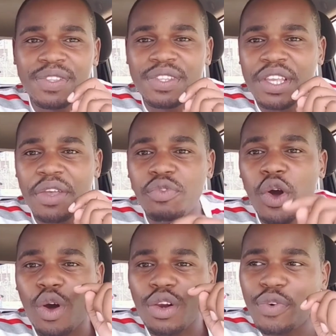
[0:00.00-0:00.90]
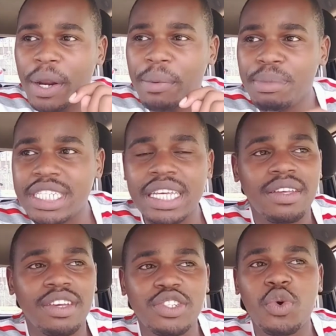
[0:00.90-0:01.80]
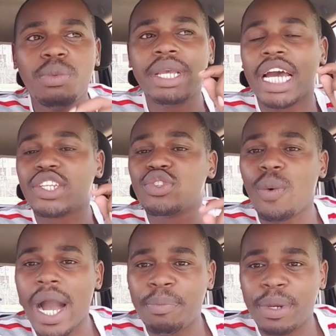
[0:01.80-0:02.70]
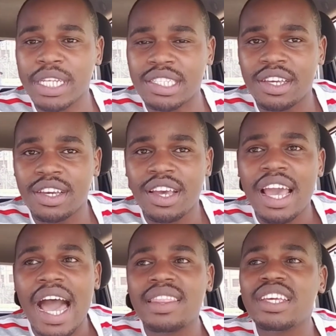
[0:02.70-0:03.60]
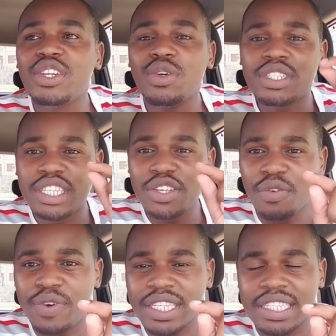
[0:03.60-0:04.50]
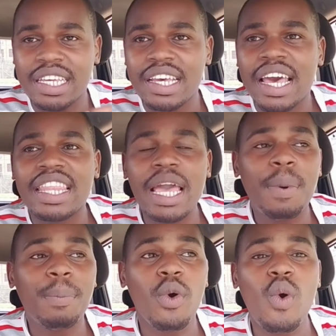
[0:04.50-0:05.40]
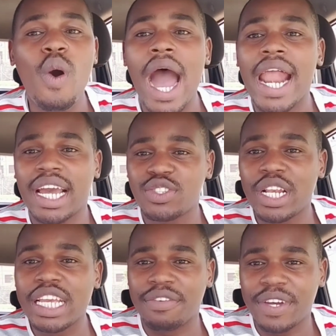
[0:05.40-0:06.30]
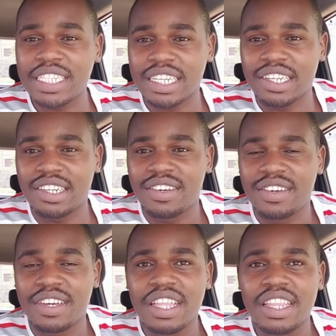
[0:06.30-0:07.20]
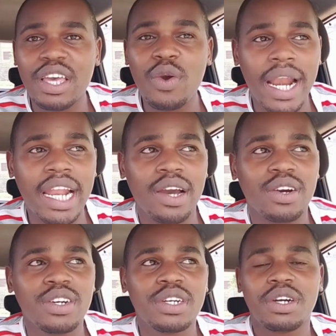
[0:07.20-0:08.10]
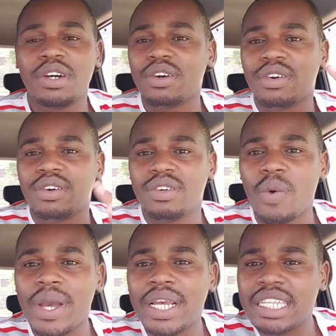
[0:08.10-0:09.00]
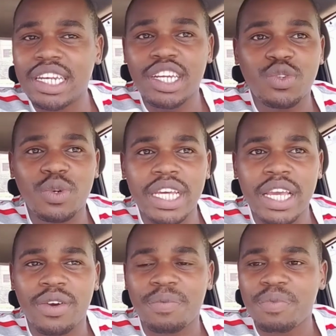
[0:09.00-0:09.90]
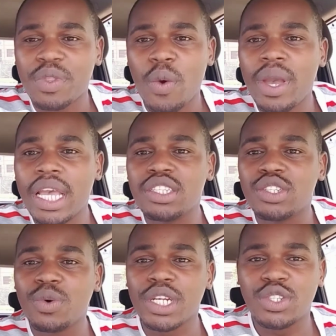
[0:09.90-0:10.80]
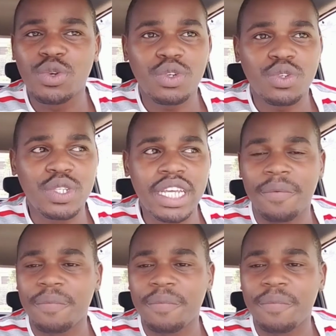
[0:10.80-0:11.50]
if you're called for a meeting, it could be at your workplace, and they don't see your face, there are people who are actually affected they wonder where is Eric today? Where is so and so today?